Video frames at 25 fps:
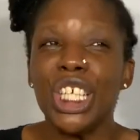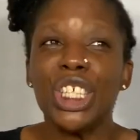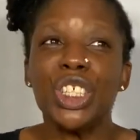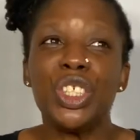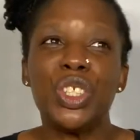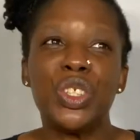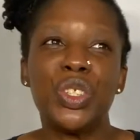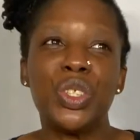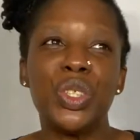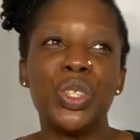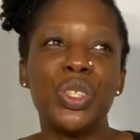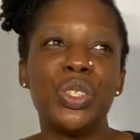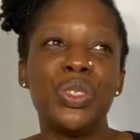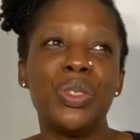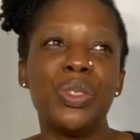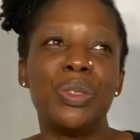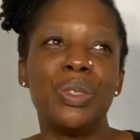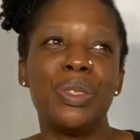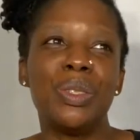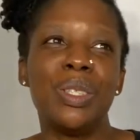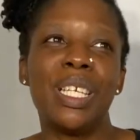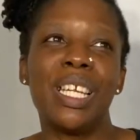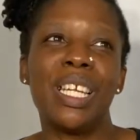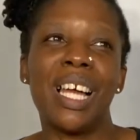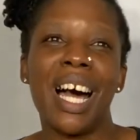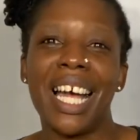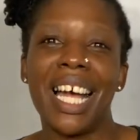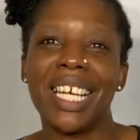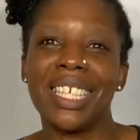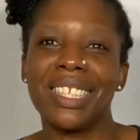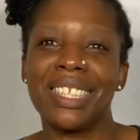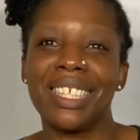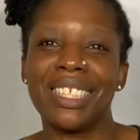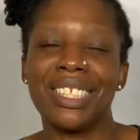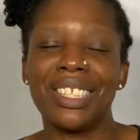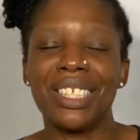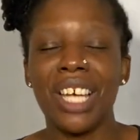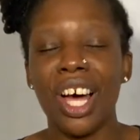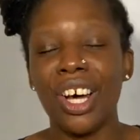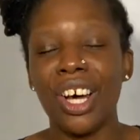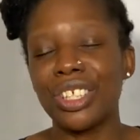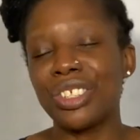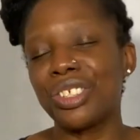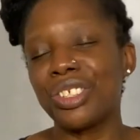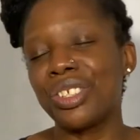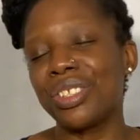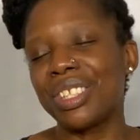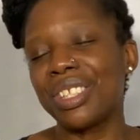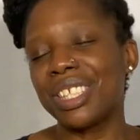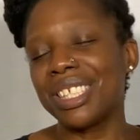Do you like the touch
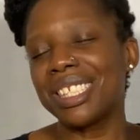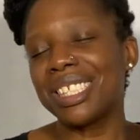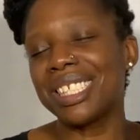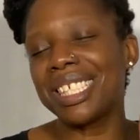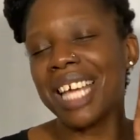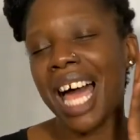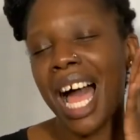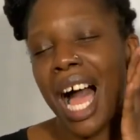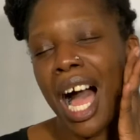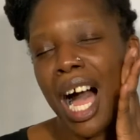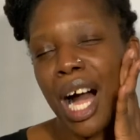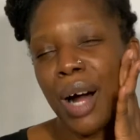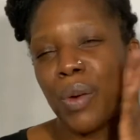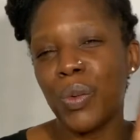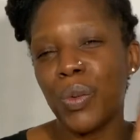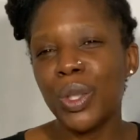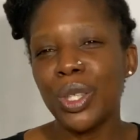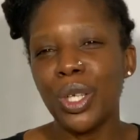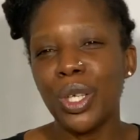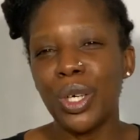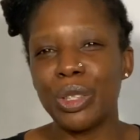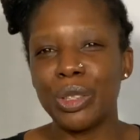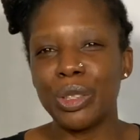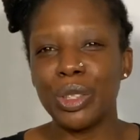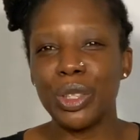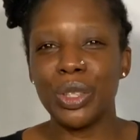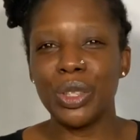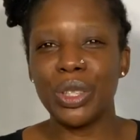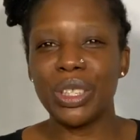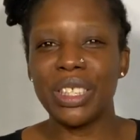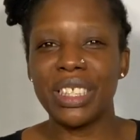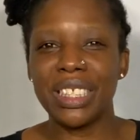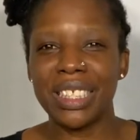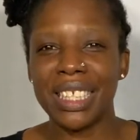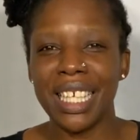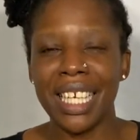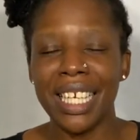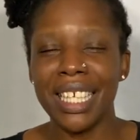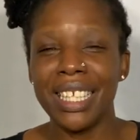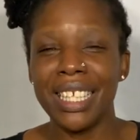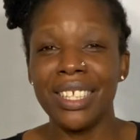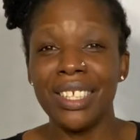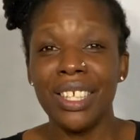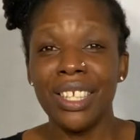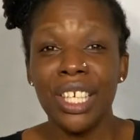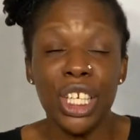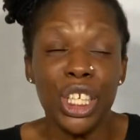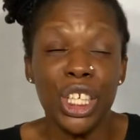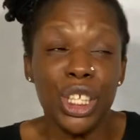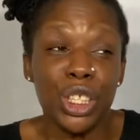of the towel on your skin?
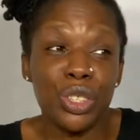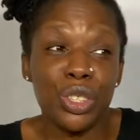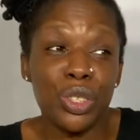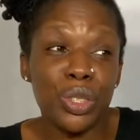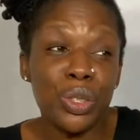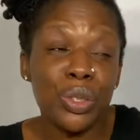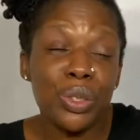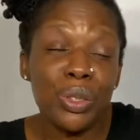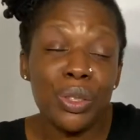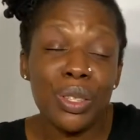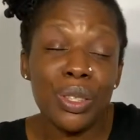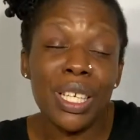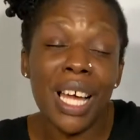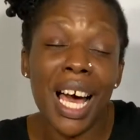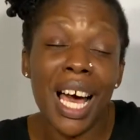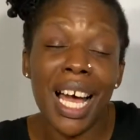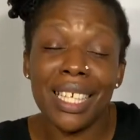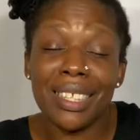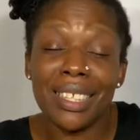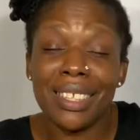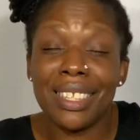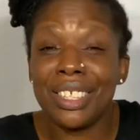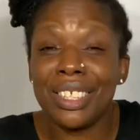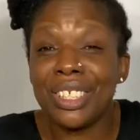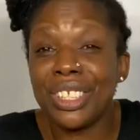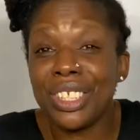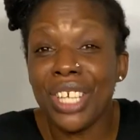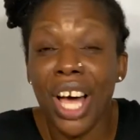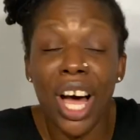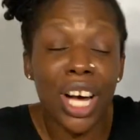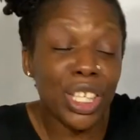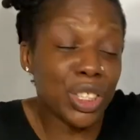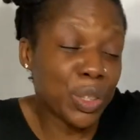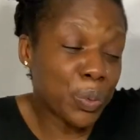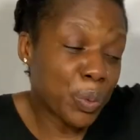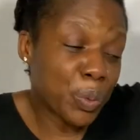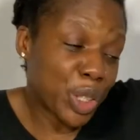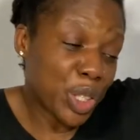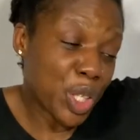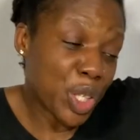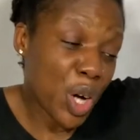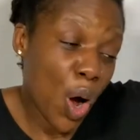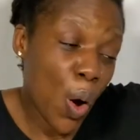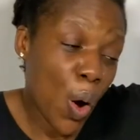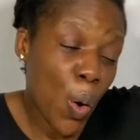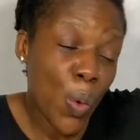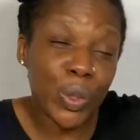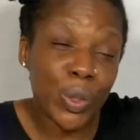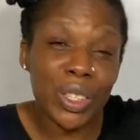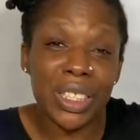Do you like the touch when you're
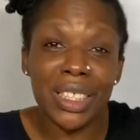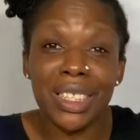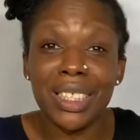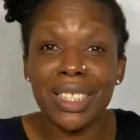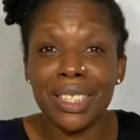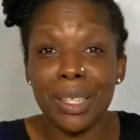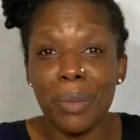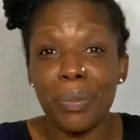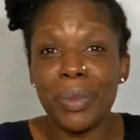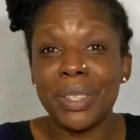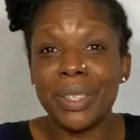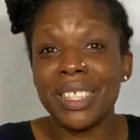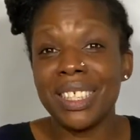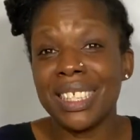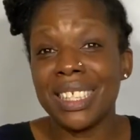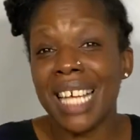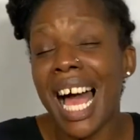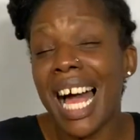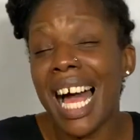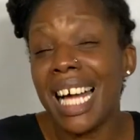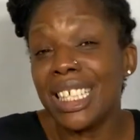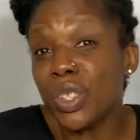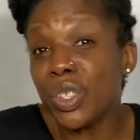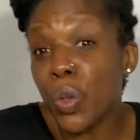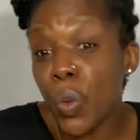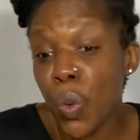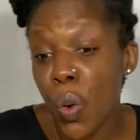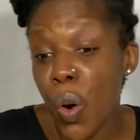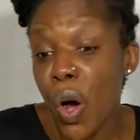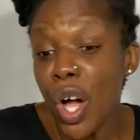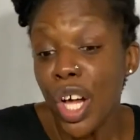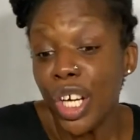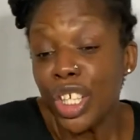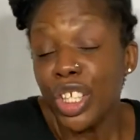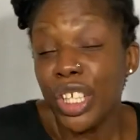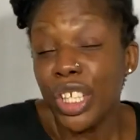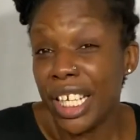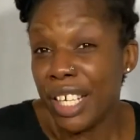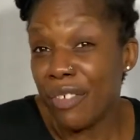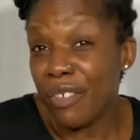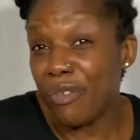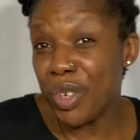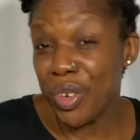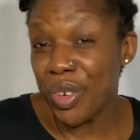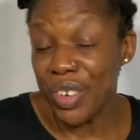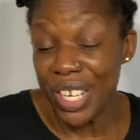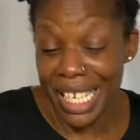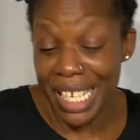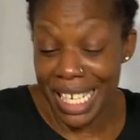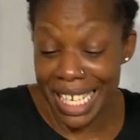holding someone's hand, or if
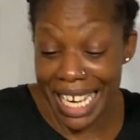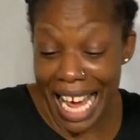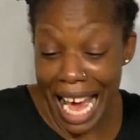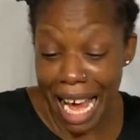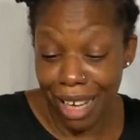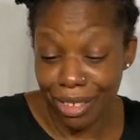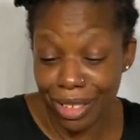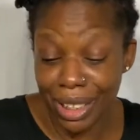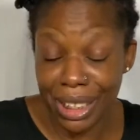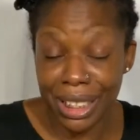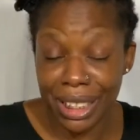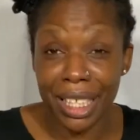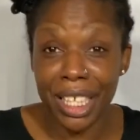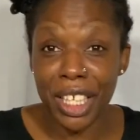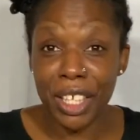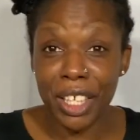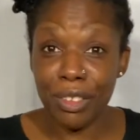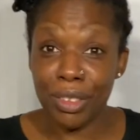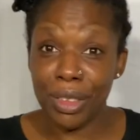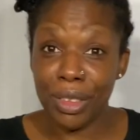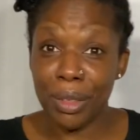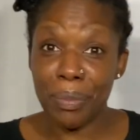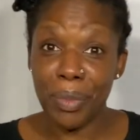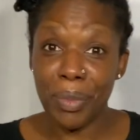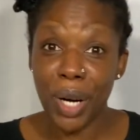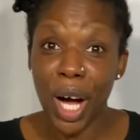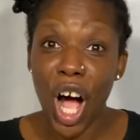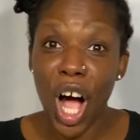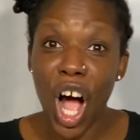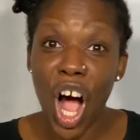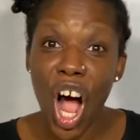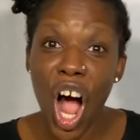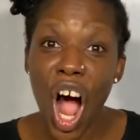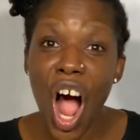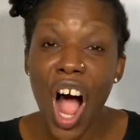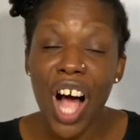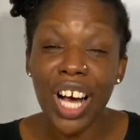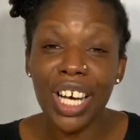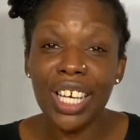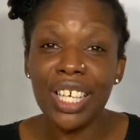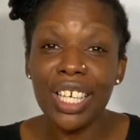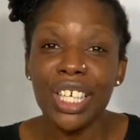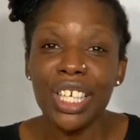you're allowed to give them a hug?